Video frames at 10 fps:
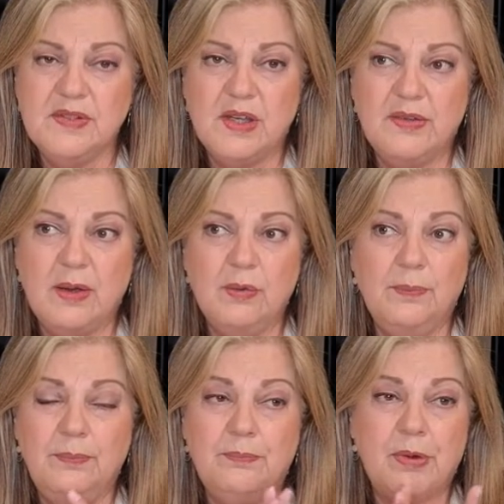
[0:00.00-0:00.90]
So they were
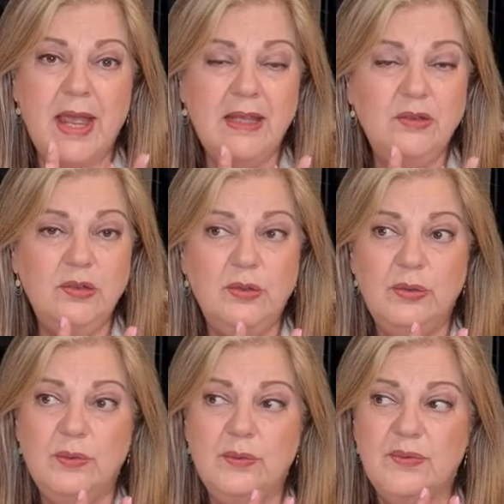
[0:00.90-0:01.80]
brand new,